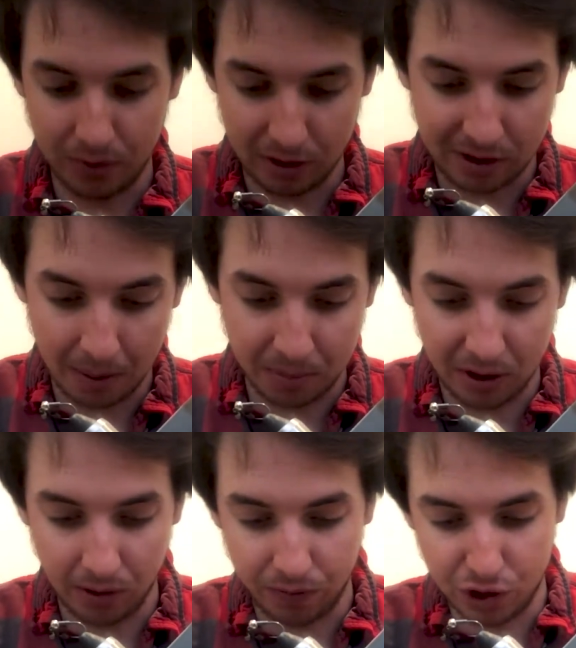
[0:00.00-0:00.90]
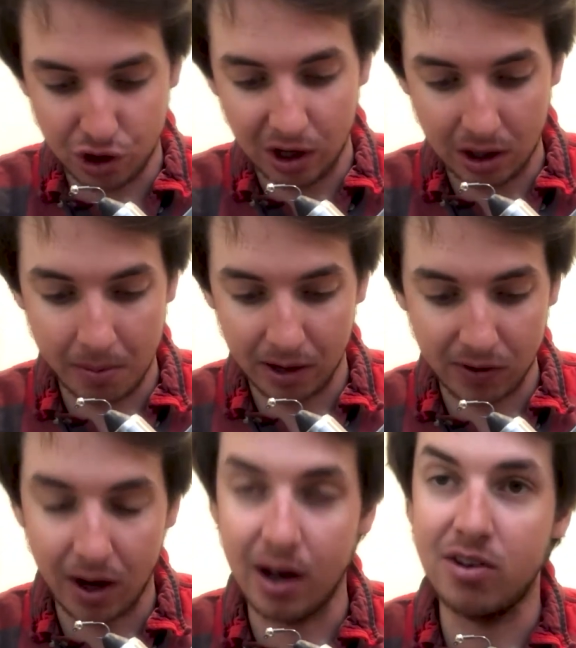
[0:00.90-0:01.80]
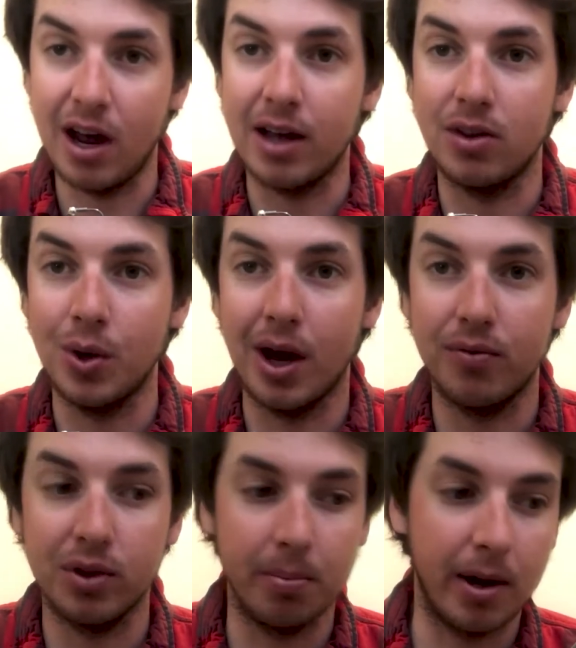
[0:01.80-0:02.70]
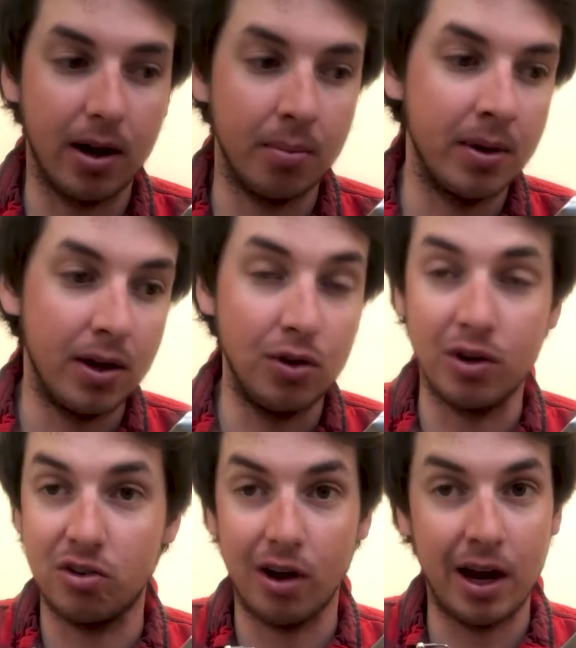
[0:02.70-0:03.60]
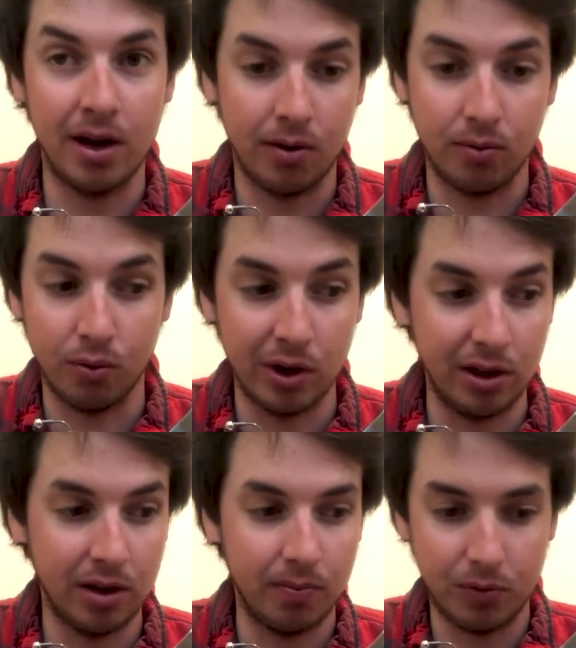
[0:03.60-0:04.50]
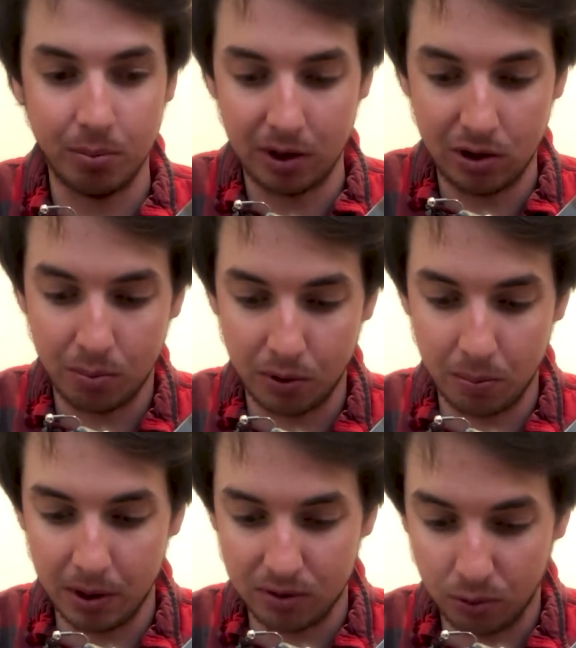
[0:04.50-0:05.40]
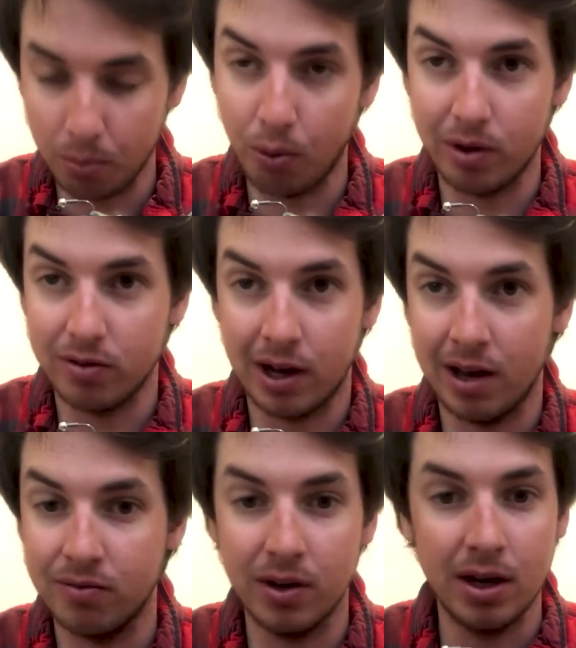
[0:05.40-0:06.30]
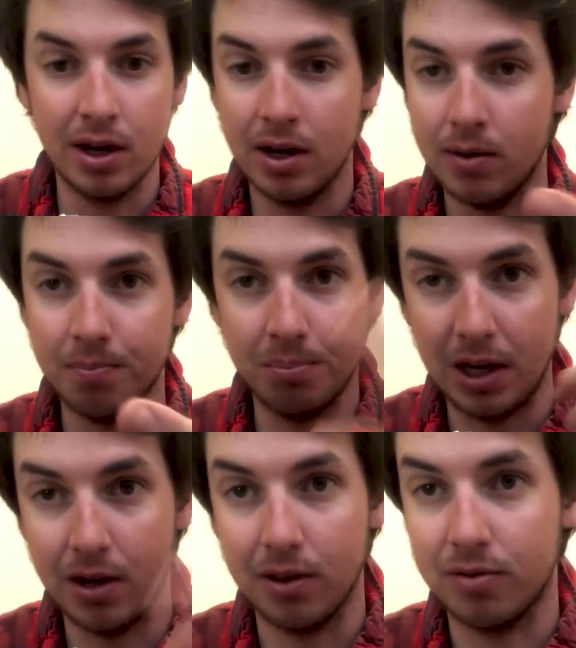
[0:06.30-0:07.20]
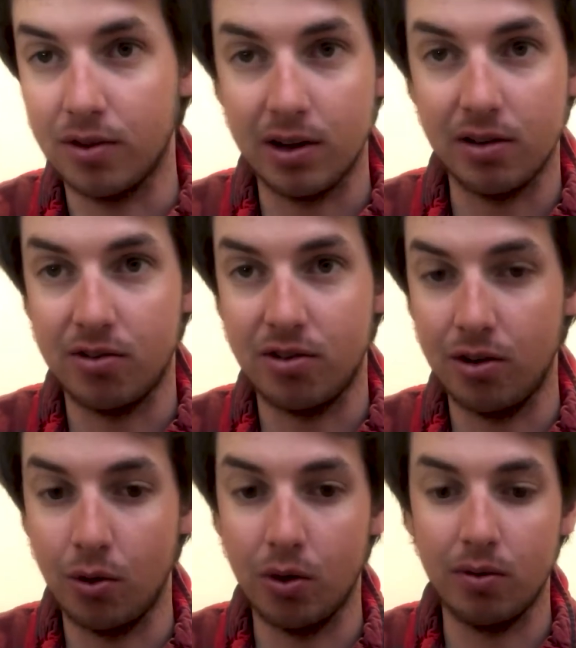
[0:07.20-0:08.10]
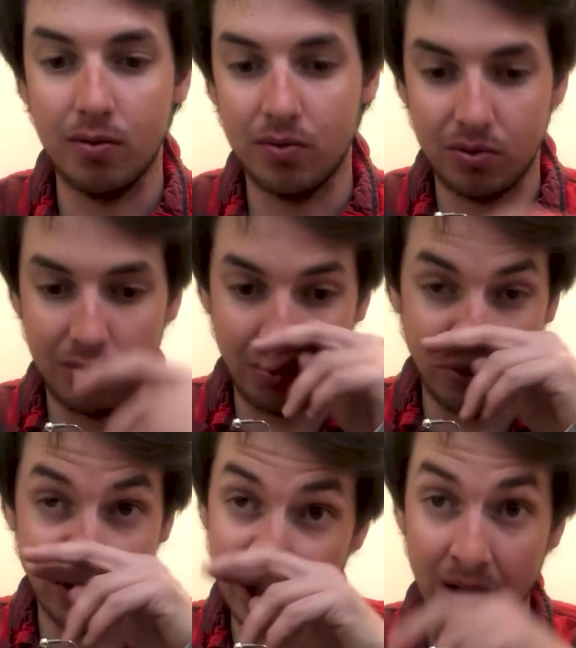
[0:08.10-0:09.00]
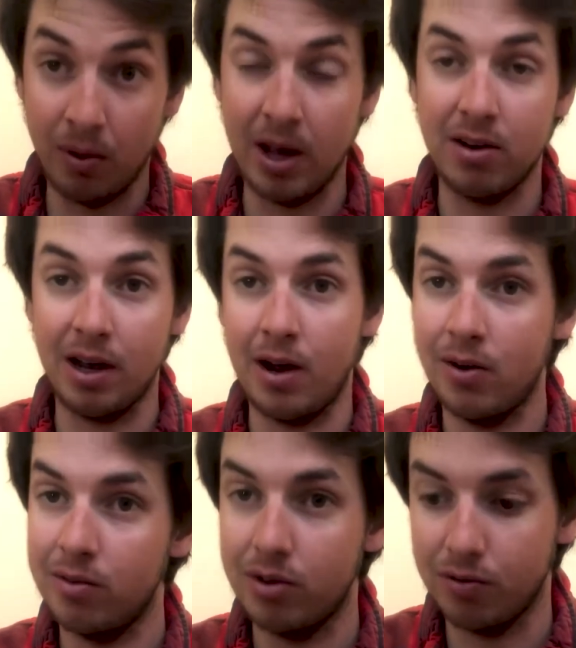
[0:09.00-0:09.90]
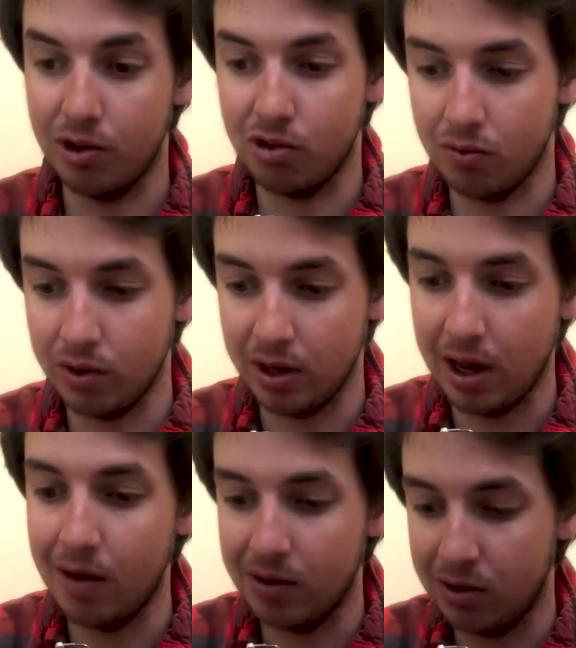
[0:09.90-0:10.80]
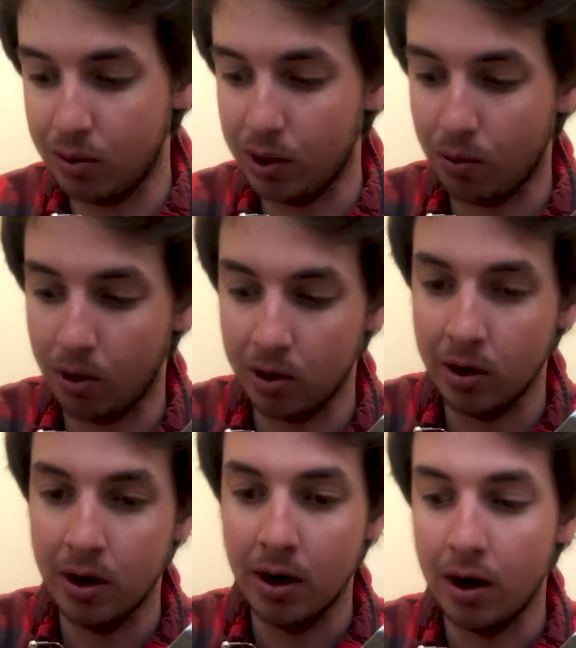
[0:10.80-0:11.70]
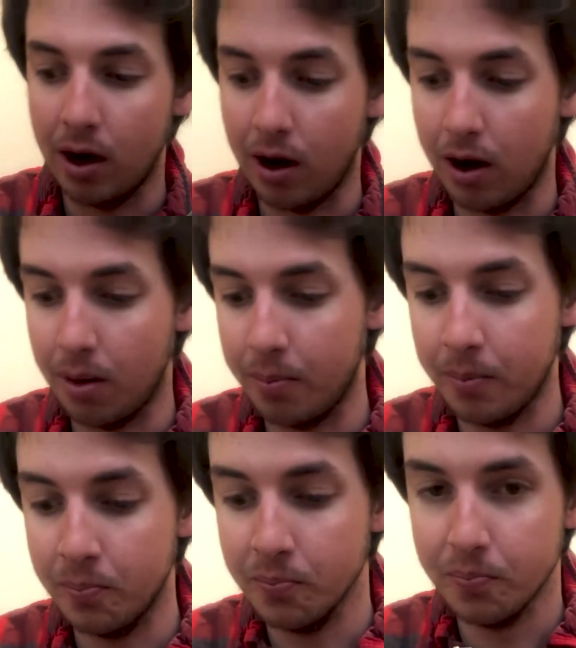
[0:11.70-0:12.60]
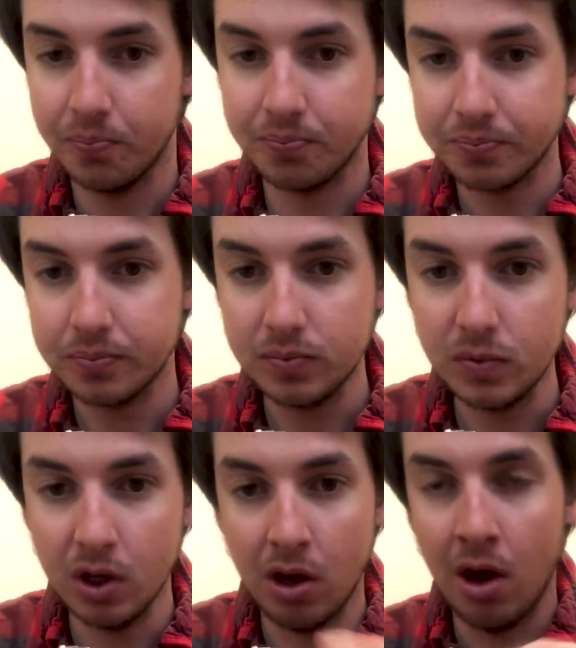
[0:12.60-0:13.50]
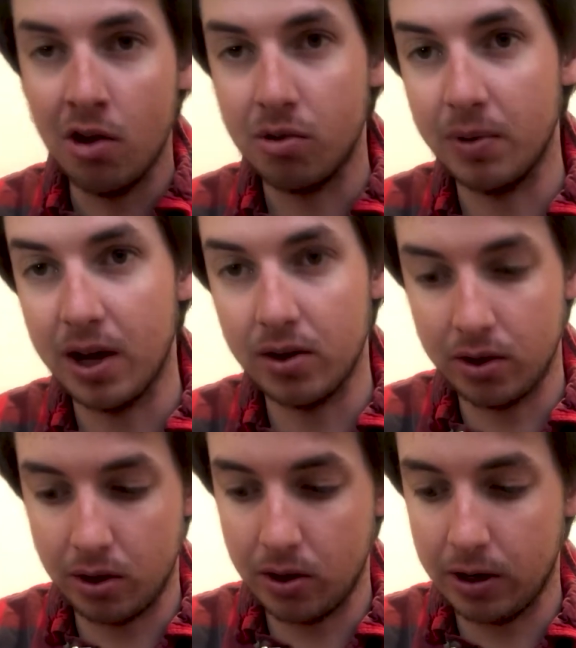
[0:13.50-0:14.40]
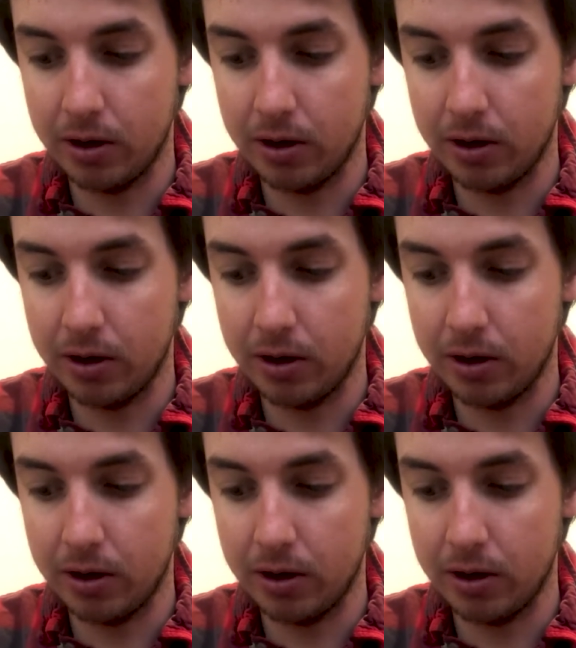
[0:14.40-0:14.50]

depth that you're fishing and the amount of contact that you have with the bottom. And you can tie it on you can put a big 4.5 bead on the front of this too and really weigh it down if you're fishing really heavy, quick water. Some lead on the hook,